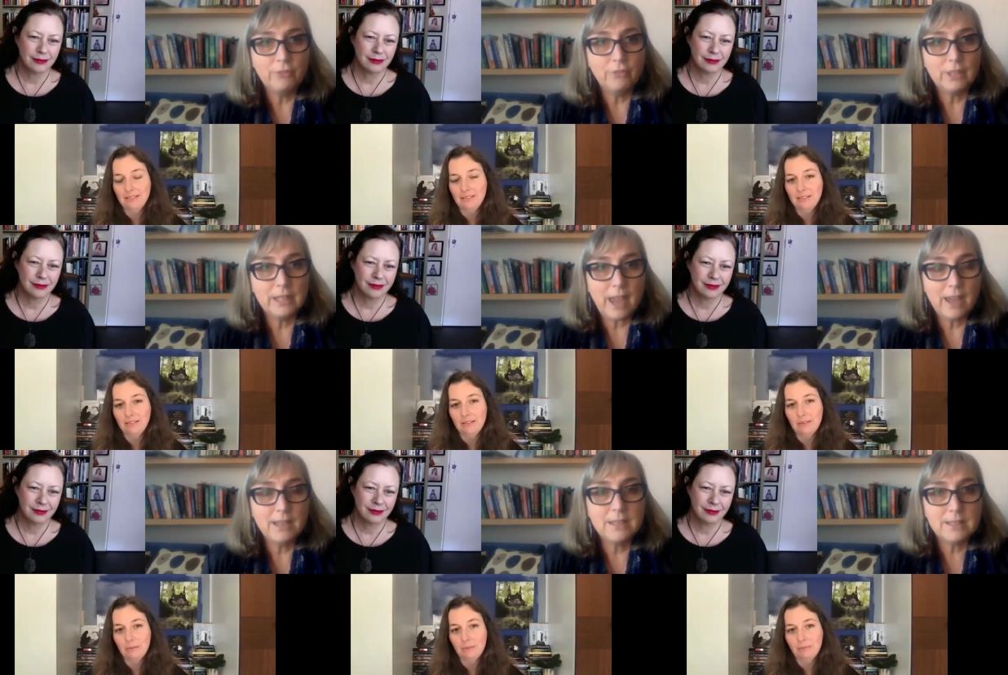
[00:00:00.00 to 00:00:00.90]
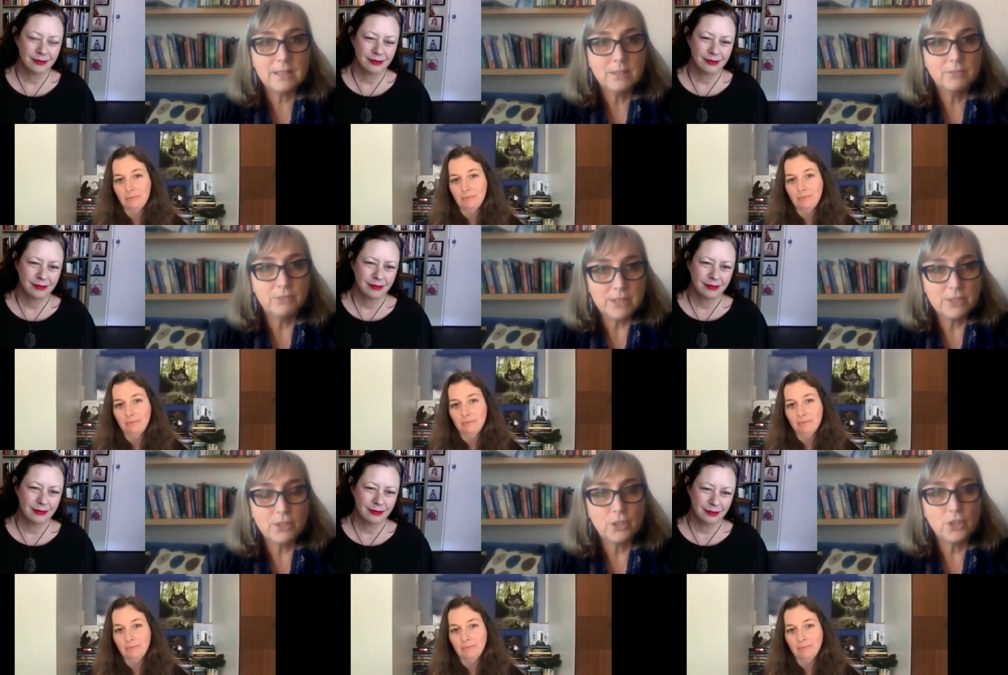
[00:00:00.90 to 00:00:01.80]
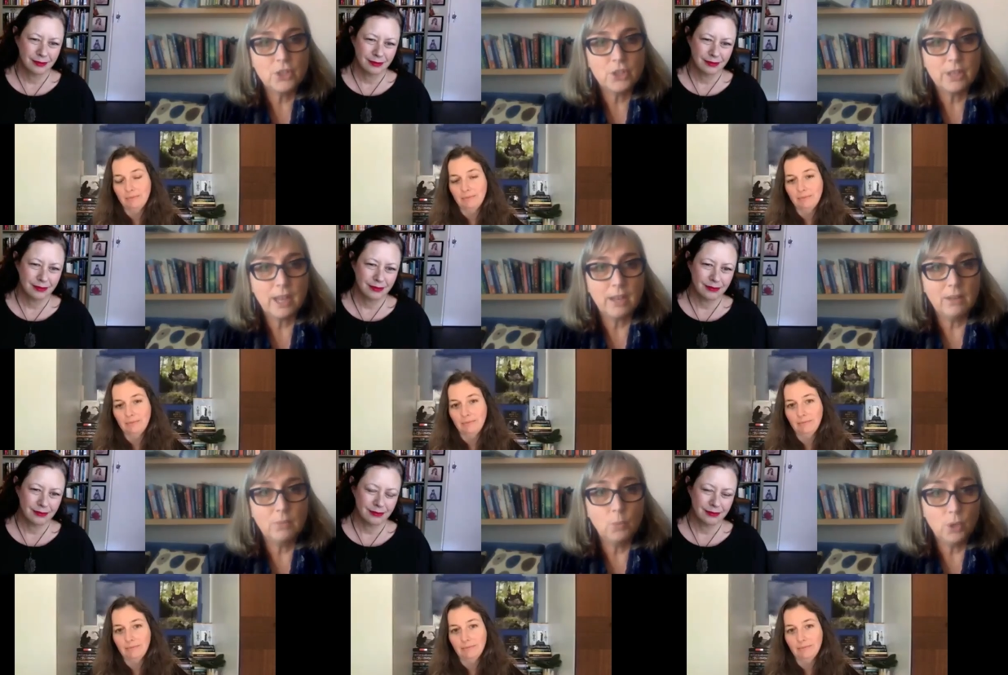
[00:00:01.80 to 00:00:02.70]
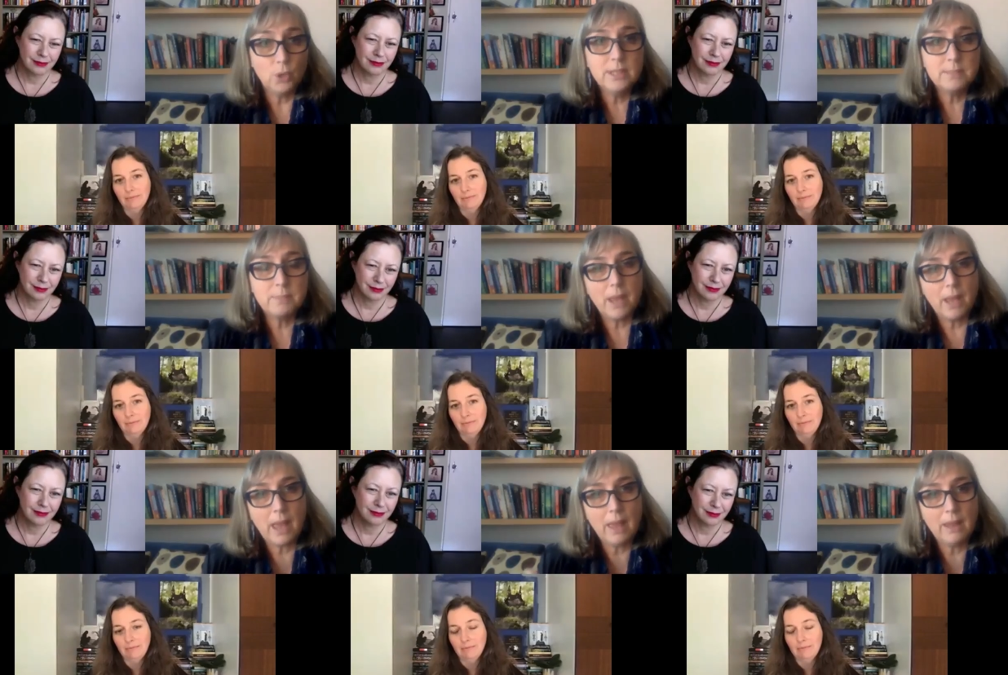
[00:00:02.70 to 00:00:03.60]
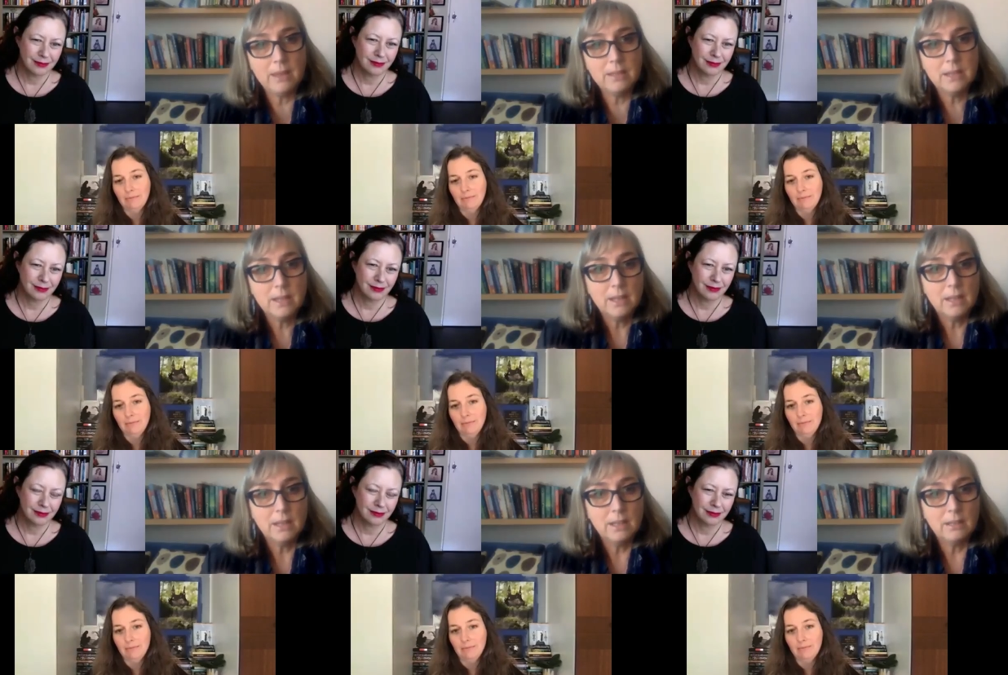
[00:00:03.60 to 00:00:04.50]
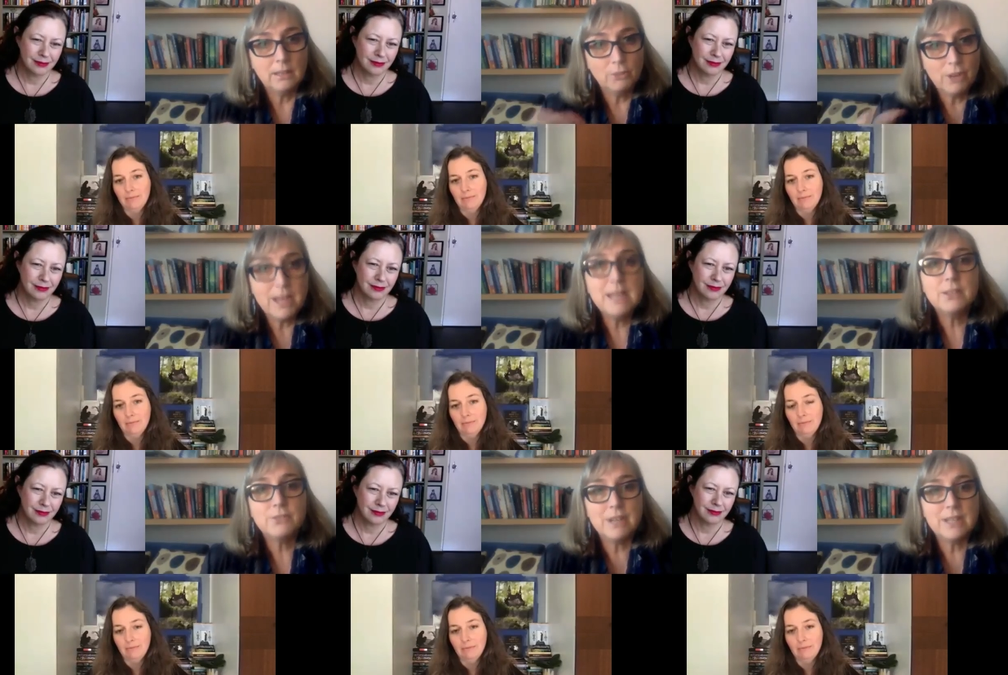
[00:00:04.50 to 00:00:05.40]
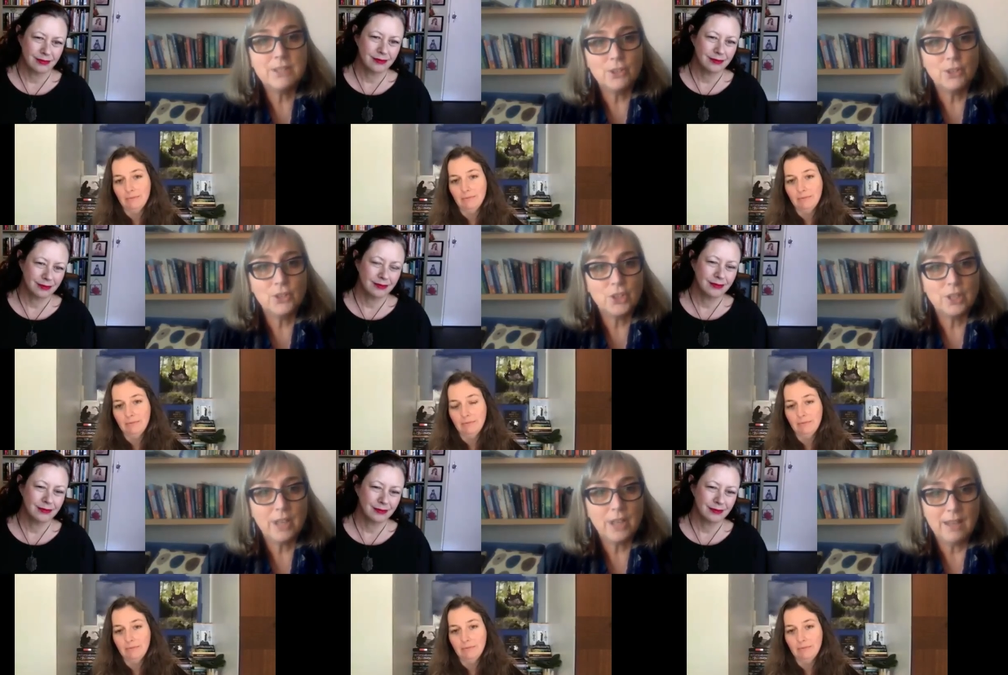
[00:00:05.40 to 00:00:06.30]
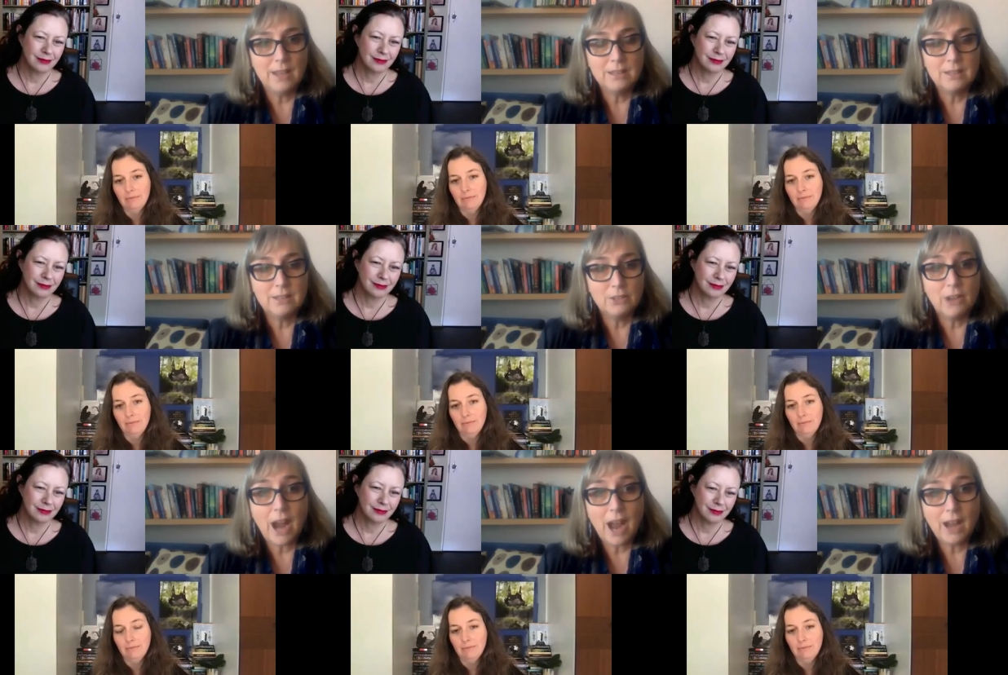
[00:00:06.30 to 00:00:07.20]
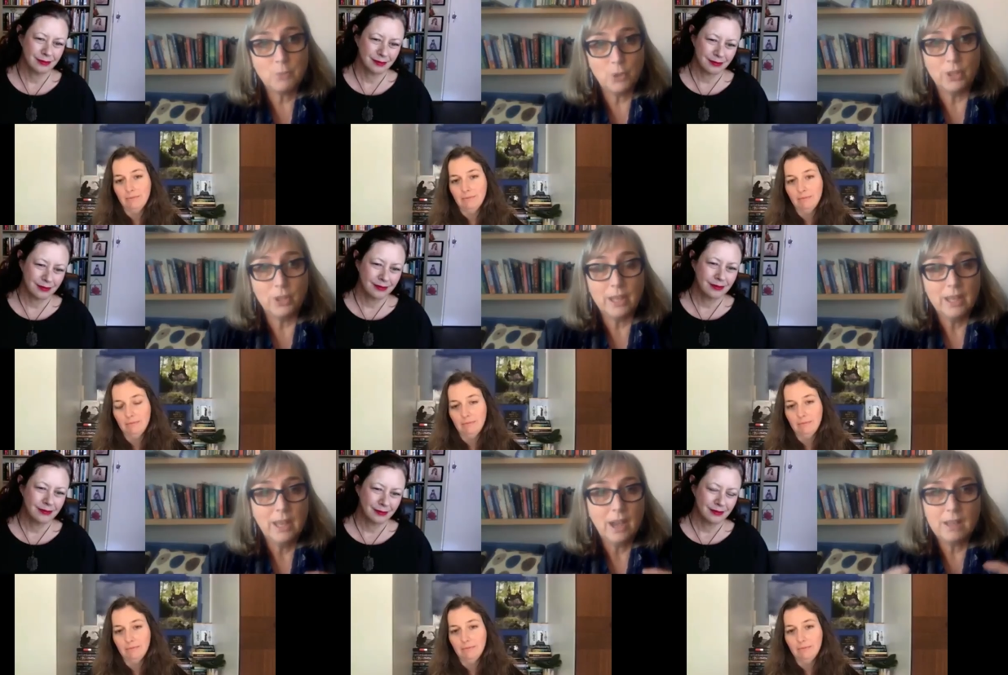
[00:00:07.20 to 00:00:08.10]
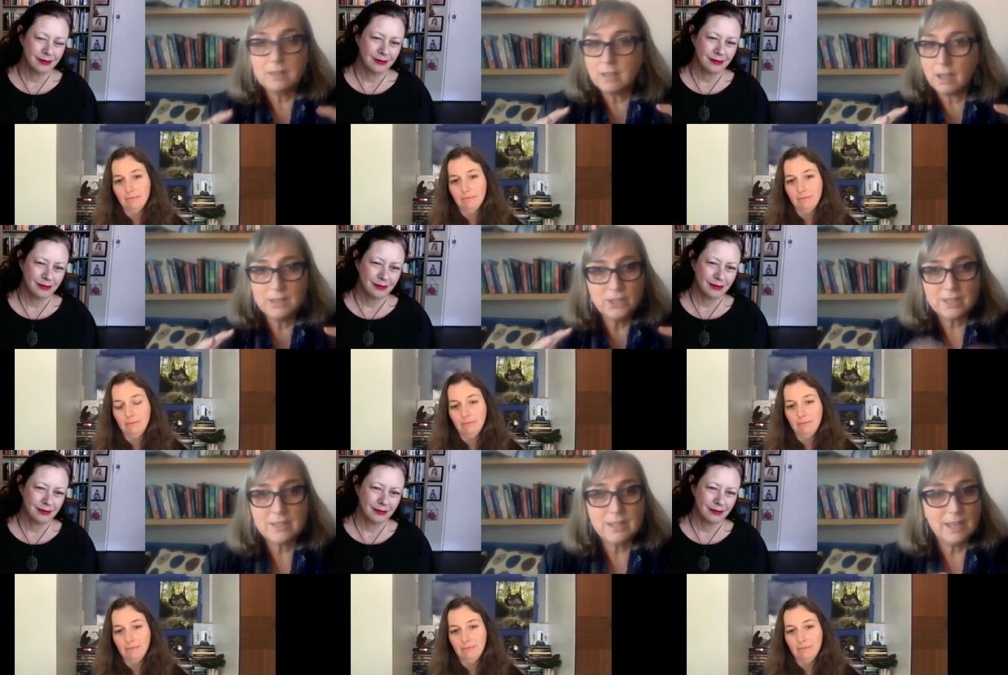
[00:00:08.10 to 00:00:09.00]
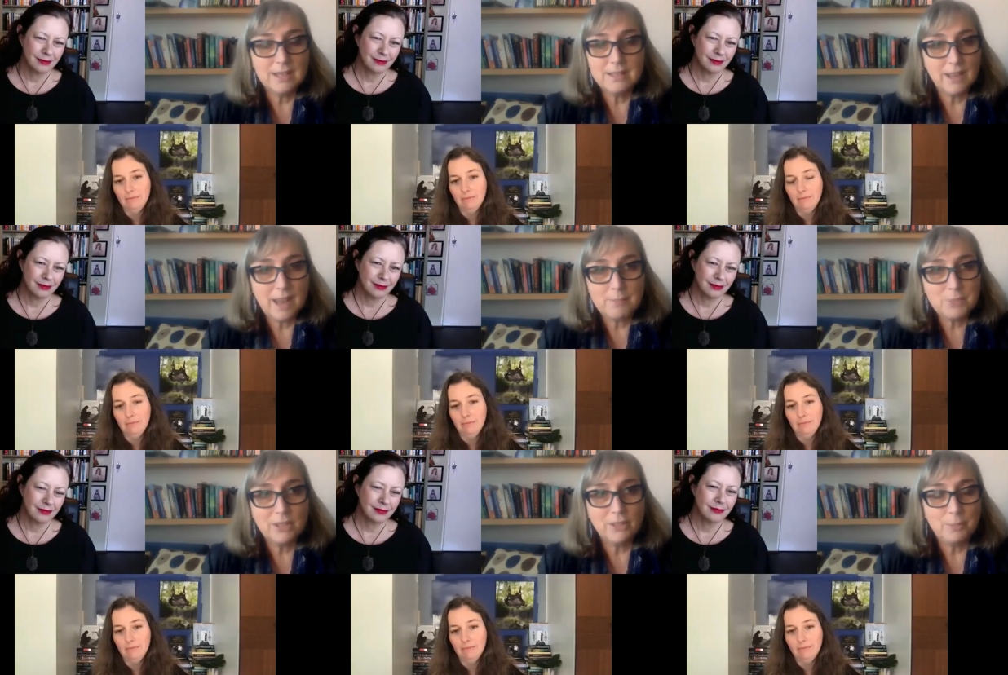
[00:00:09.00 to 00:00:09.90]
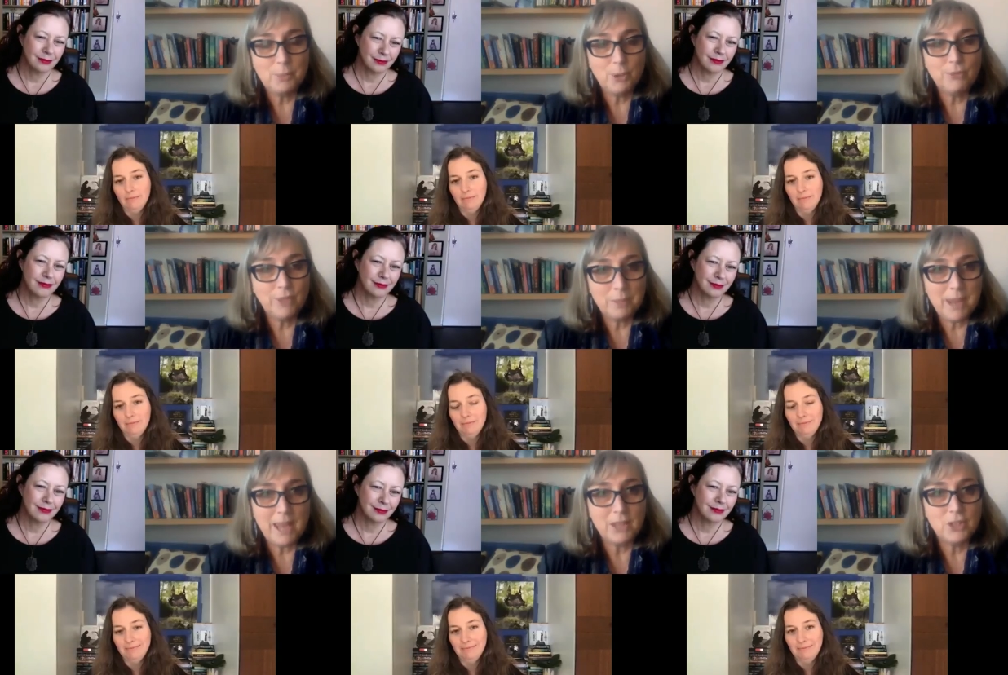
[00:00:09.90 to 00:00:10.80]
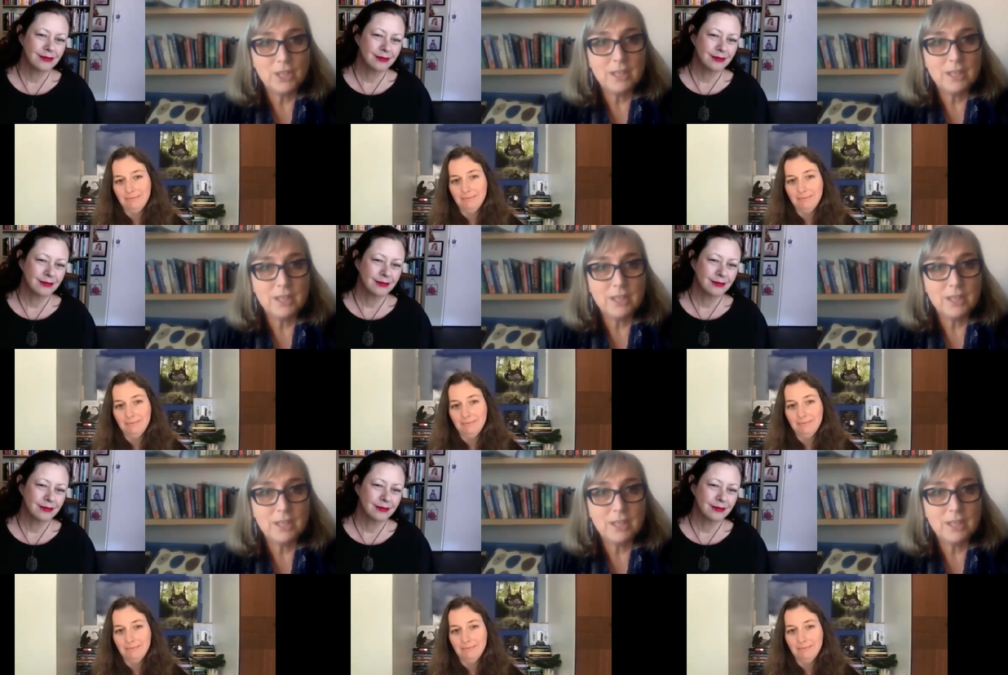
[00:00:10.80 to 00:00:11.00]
Speaker 1: kate's research and words and lorena's research and her artwork i, I just think it's an absolutely perfect match it